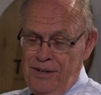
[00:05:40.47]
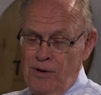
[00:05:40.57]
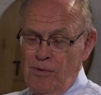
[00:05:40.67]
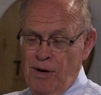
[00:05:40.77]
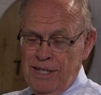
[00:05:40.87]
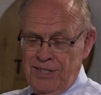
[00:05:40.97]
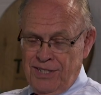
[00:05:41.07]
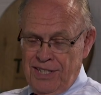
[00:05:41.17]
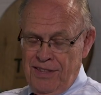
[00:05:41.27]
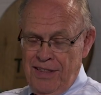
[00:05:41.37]
who
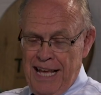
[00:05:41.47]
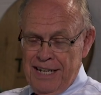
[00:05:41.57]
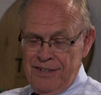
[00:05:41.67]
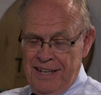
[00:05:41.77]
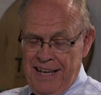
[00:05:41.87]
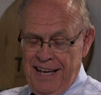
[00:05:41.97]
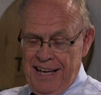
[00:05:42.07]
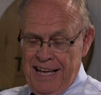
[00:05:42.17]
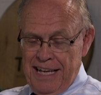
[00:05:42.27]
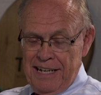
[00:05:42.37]
was then
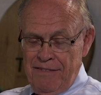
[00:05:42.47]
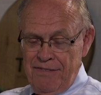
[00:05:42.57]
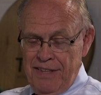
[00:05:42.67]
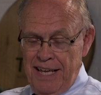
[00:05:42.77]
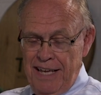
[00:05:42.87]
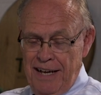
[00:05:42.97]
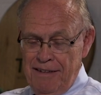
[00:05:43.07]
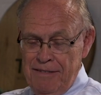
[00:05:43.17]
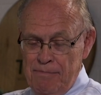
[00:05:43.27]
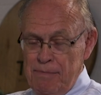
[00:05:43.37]
uh, head of the uh,